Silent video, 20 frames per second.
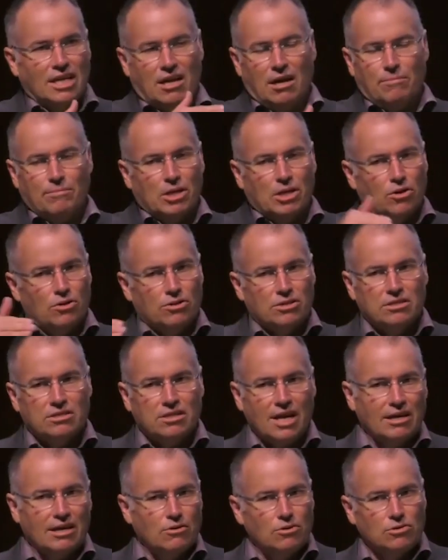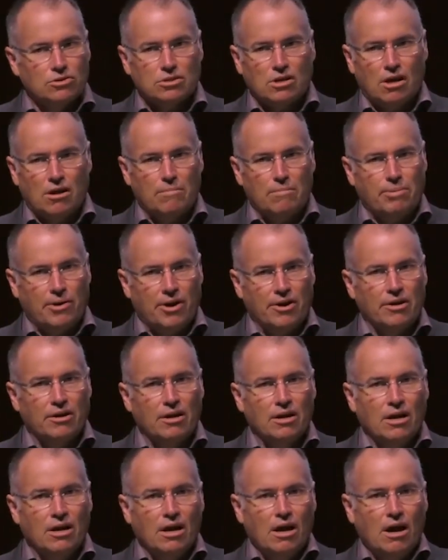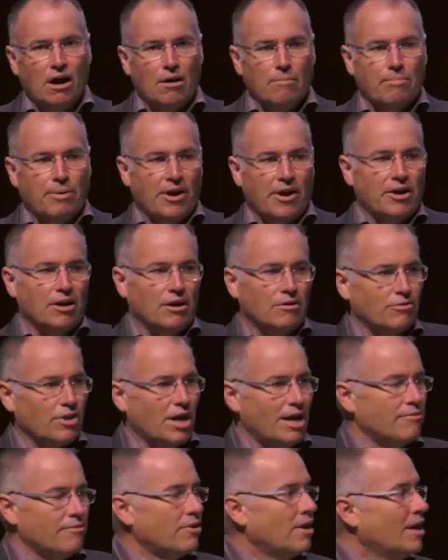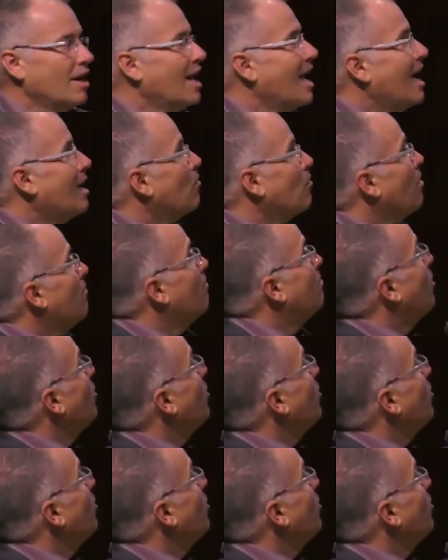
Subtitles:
they come and go. These cycles are part of life. And what